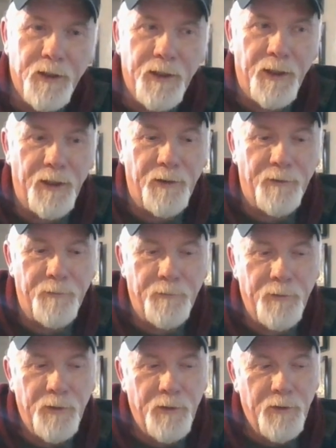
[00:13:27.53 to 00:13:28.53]
Um,
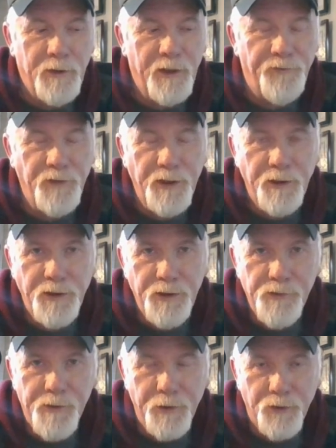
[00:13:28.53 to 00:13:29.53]
if you need to
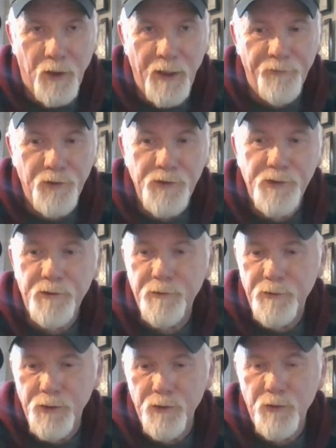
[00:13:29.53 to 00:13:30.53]
use the drivers,
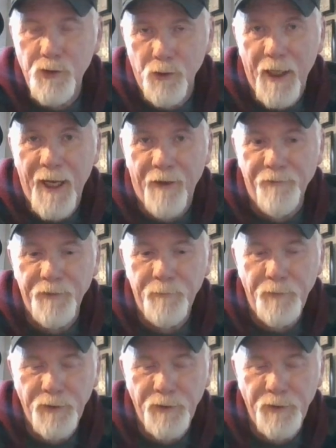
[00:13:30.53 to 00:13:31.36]
you you'll have them.